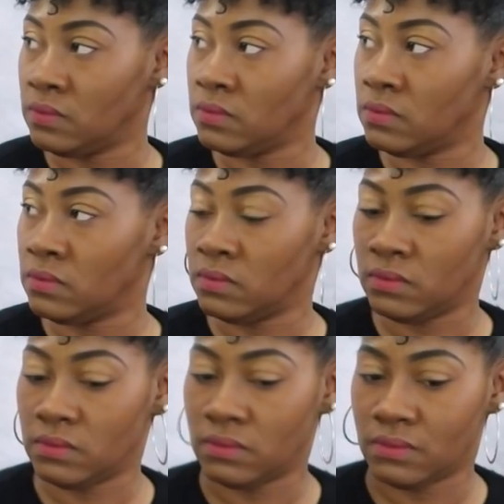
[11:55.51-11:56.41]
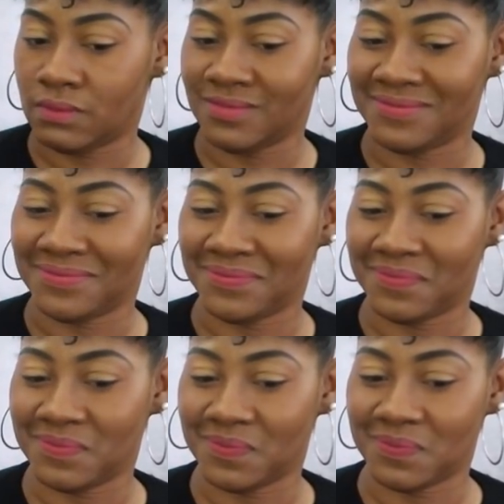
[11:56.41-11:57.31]

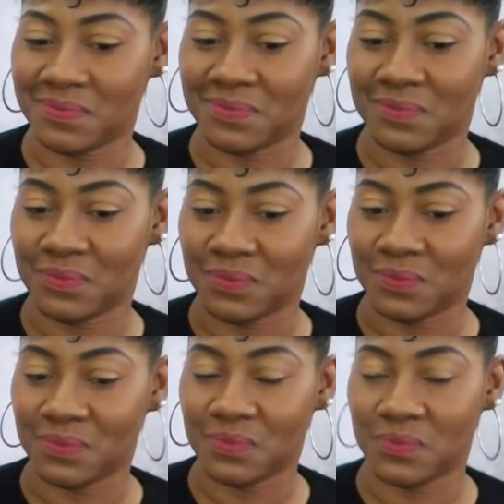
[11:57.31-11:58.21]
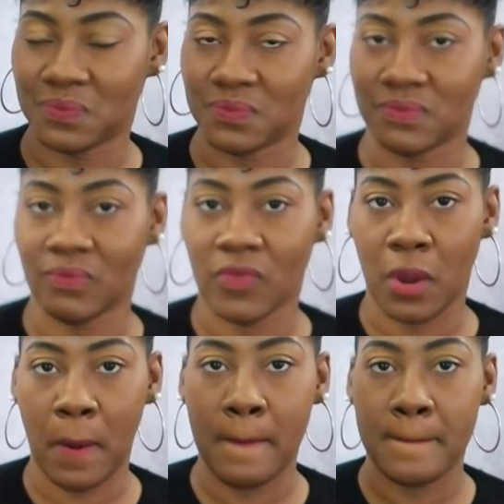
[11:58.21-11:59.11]

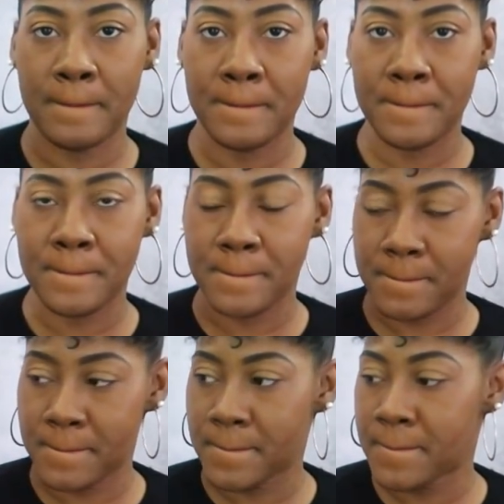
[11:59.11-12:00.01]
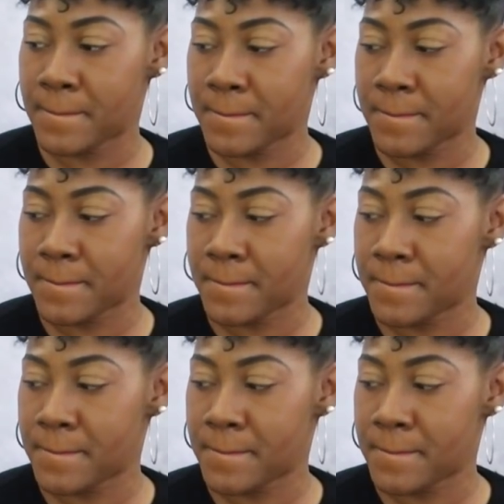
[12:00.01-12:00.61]
This person isn't speaking.